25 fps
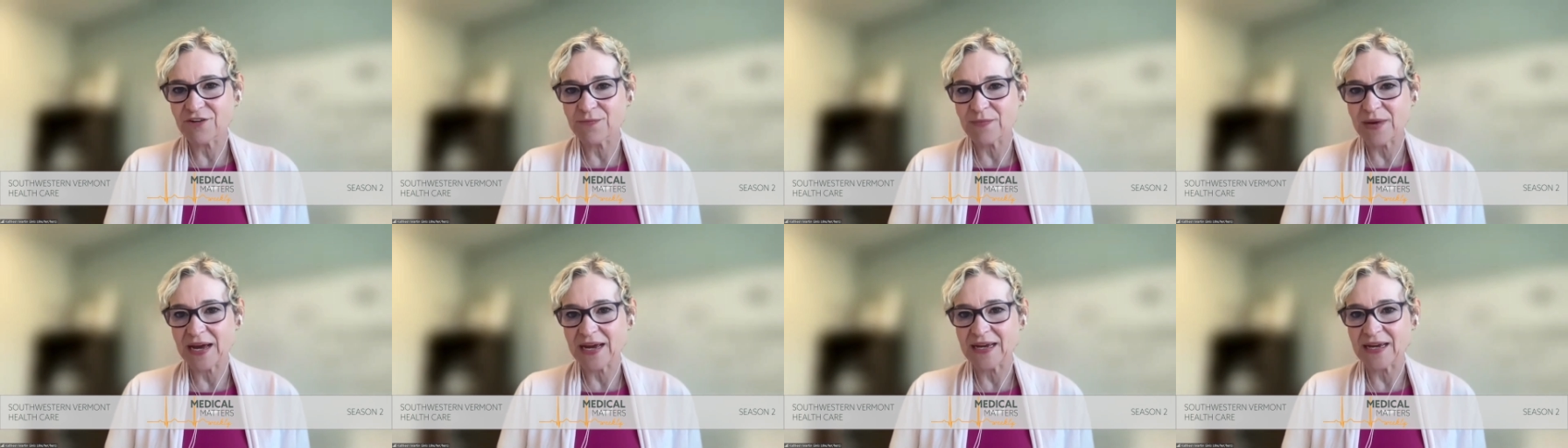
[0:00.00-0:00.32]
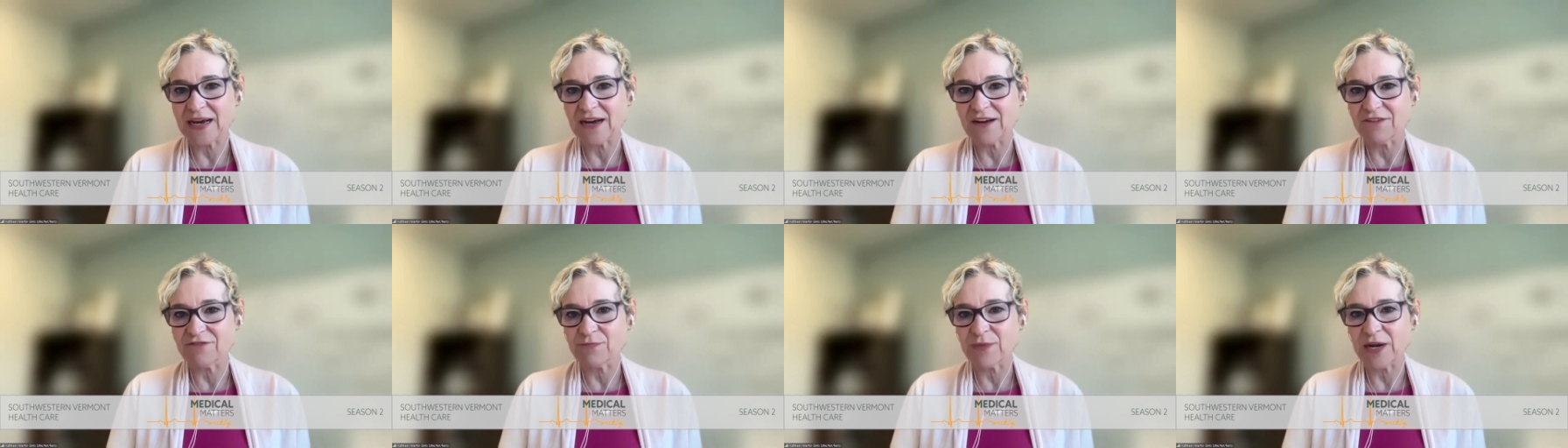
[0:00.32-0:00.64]
for
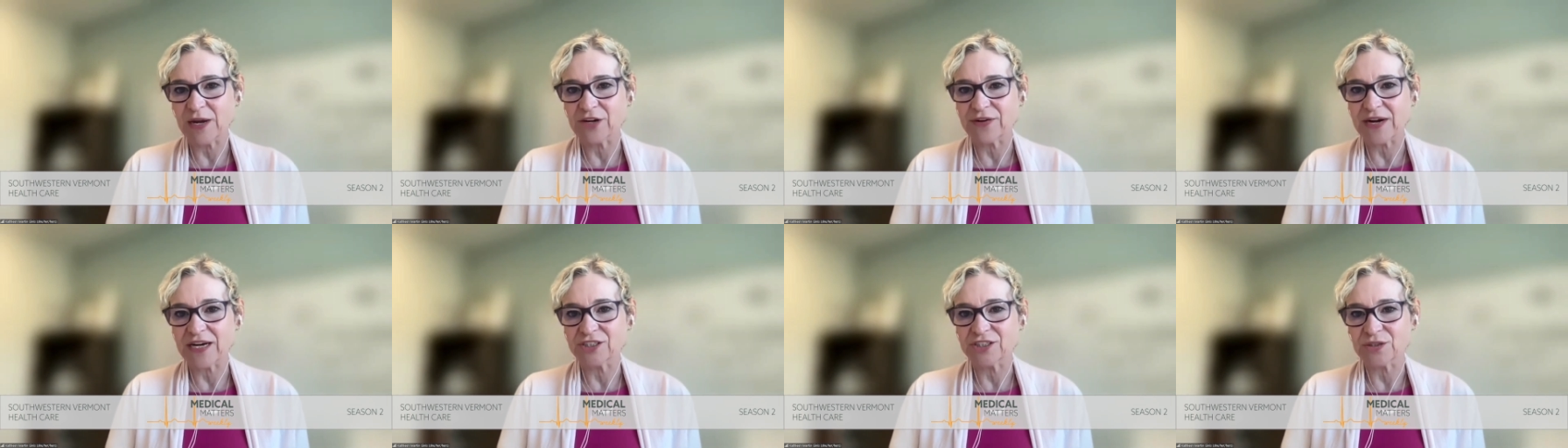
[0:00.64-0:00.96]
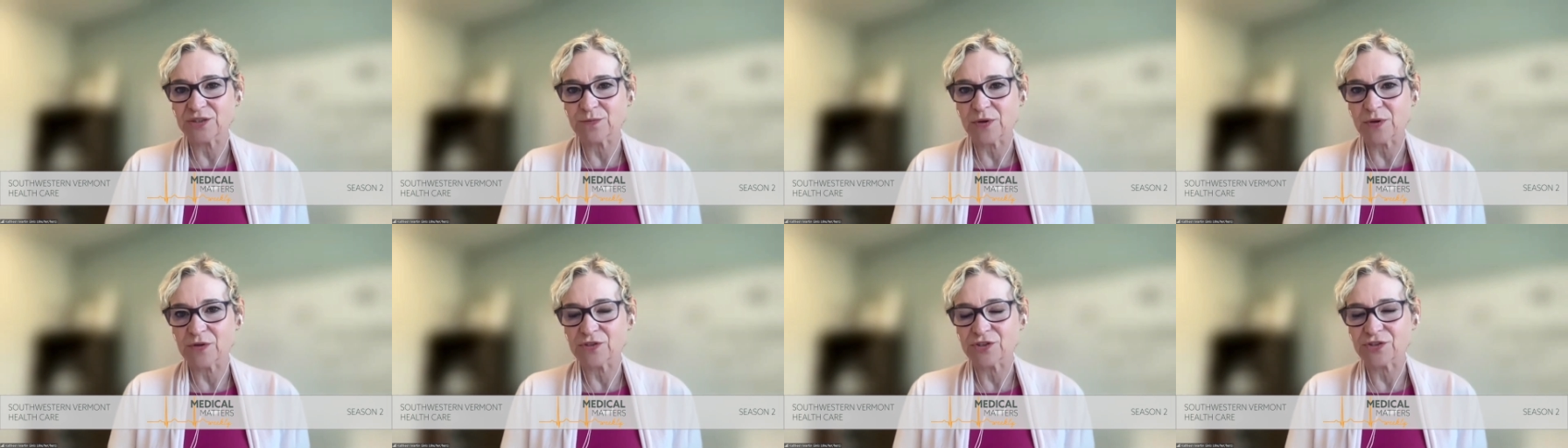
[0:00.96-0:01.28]
my uh, for my
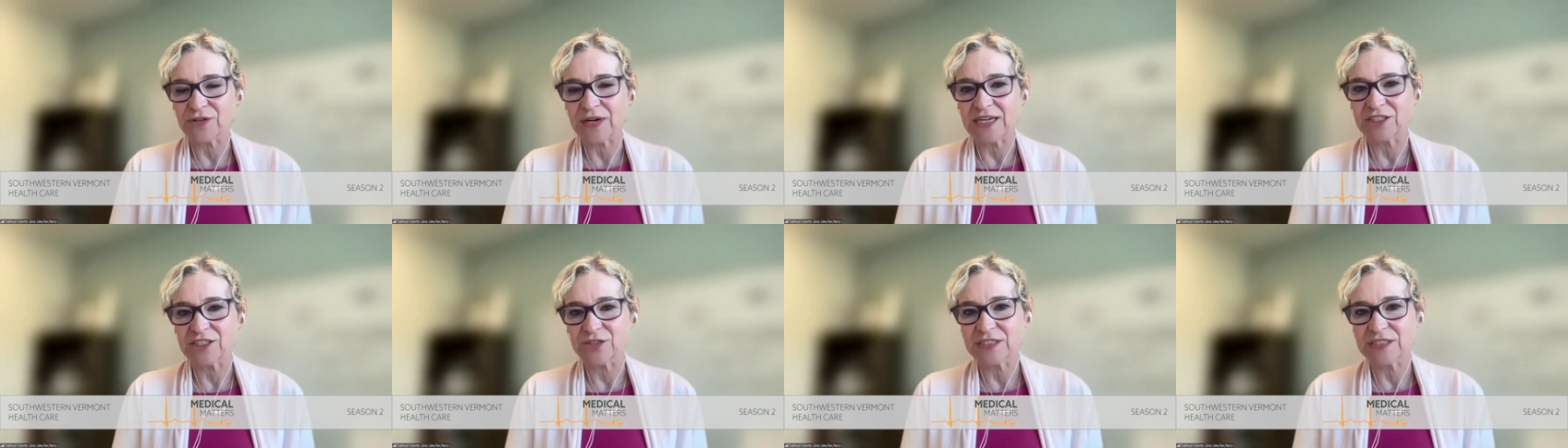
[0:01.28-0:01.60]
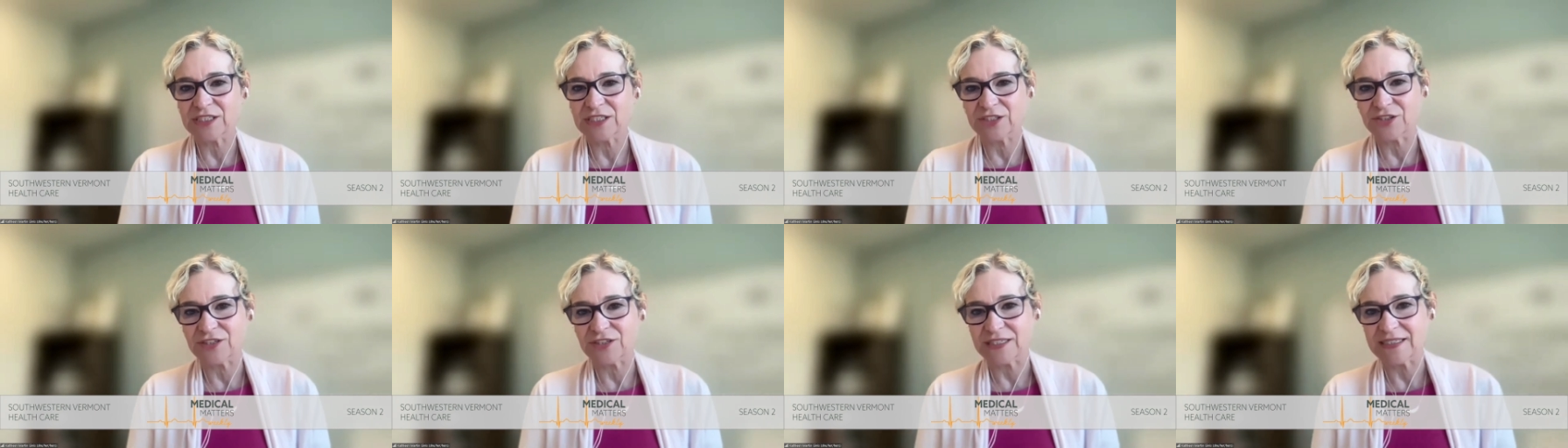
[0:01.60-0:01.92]
graduate and
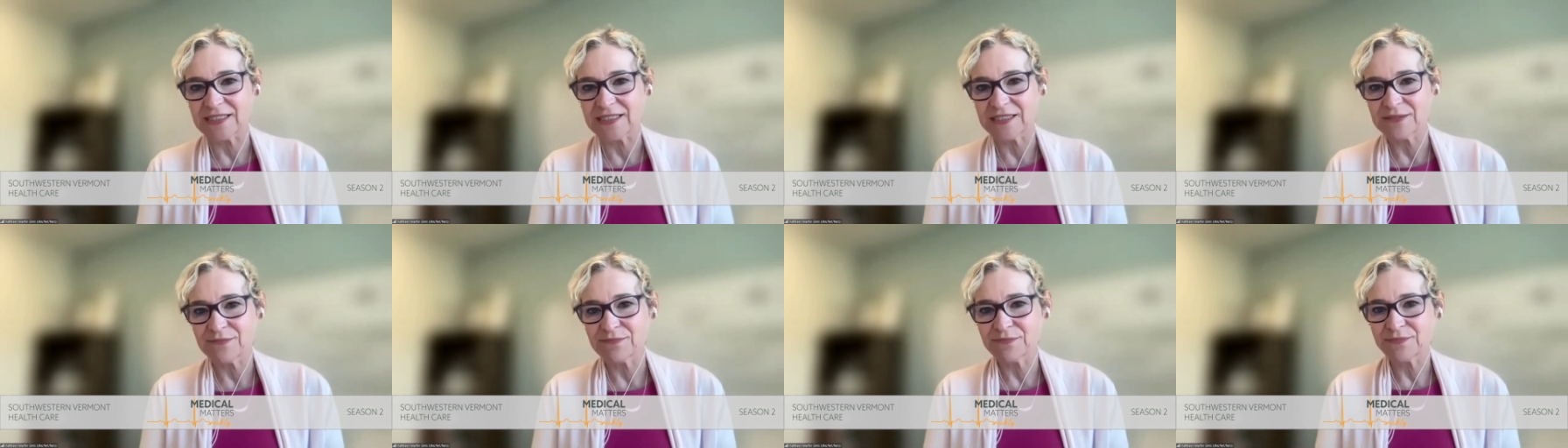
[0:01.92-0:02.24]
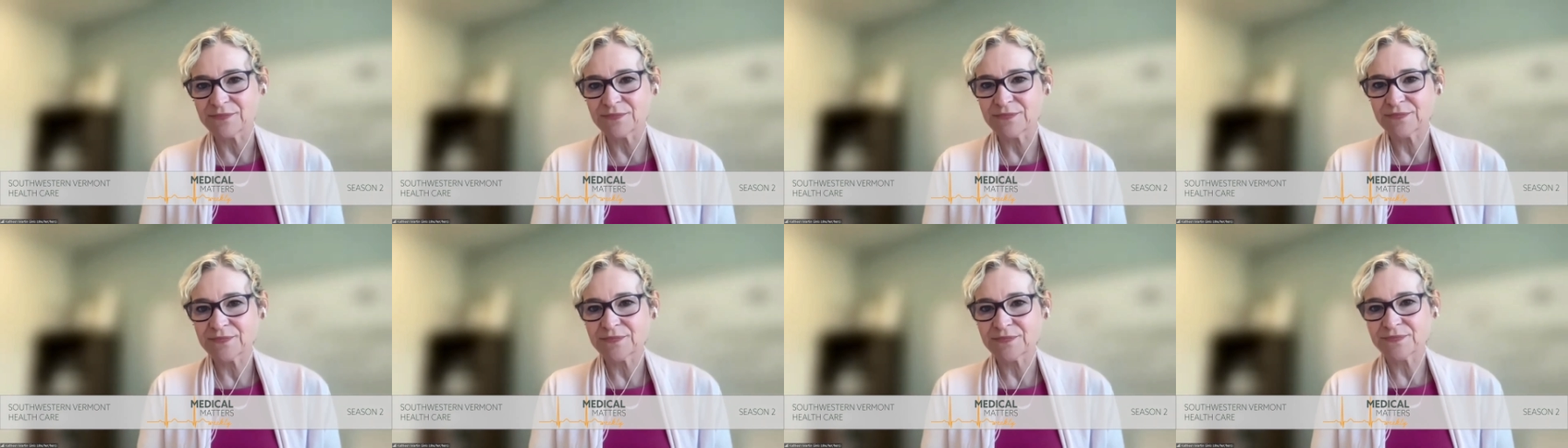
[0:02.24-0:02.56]
postgraduate degrees.